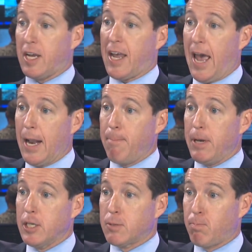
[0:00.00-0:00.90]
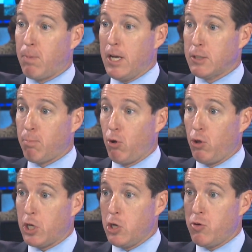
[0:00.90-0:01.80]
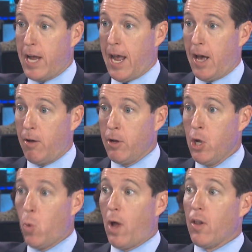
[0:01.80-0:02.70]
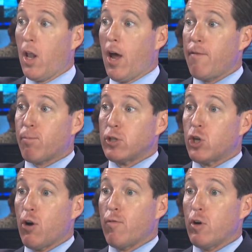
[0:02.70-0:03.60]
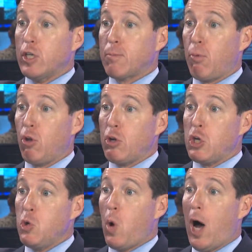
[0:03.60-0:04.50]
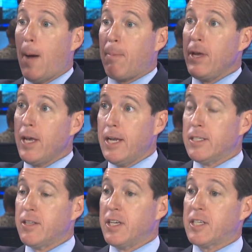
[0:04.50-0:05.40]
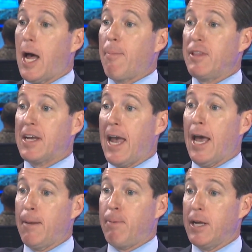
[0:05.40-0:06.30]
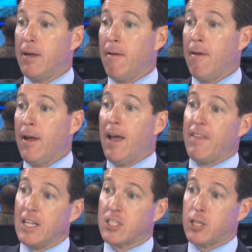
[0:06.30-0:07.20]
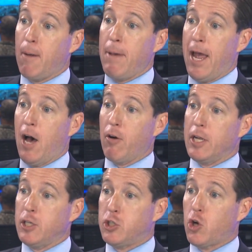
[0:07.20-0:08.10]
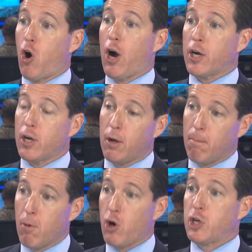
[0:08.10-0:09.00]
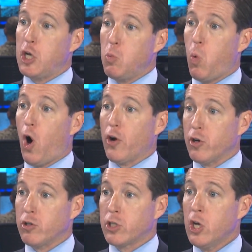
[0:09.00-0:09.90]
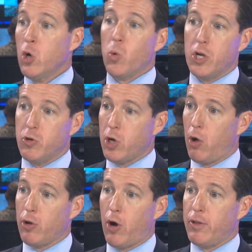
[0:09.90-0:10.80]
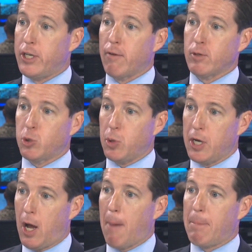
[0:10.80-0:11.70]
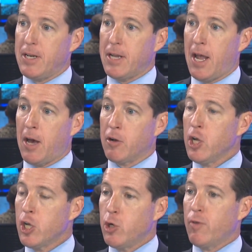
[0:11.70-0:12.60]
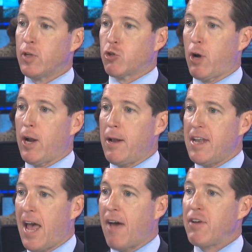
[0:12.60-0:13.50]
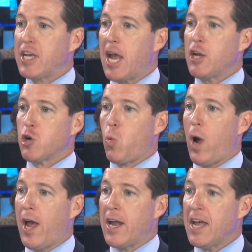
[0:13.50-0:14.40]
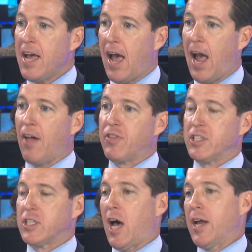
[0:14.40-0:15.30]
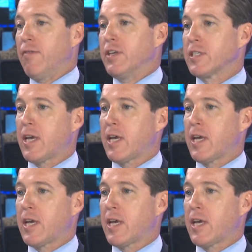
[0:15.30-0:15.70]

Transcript: canopy is, is pulling you down while the life preserver is pulling you up into the top of the canopy. And then somehow in dark, murky waters where you don't know the difference between up and down, you have to try to navigate your way out the side of this